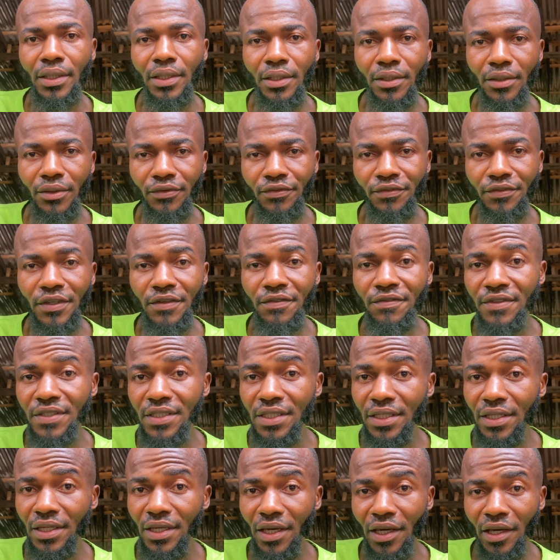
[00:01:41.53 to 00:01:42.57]
in
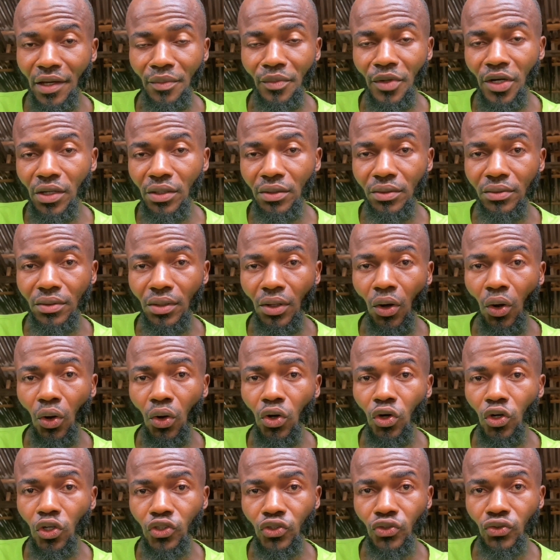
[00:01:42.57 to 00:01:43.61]
50 ml or
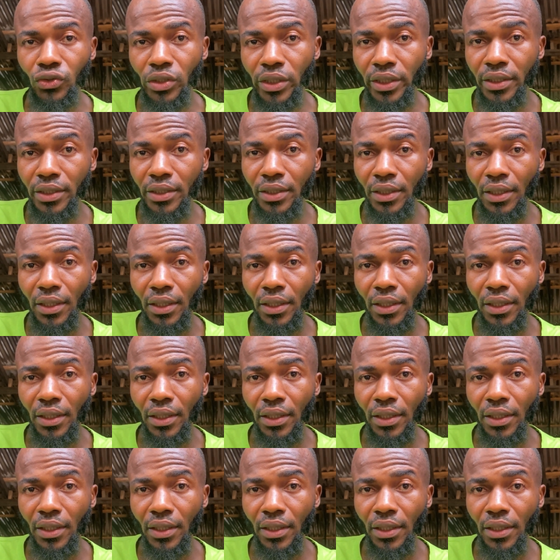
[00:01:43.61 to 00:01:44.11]
100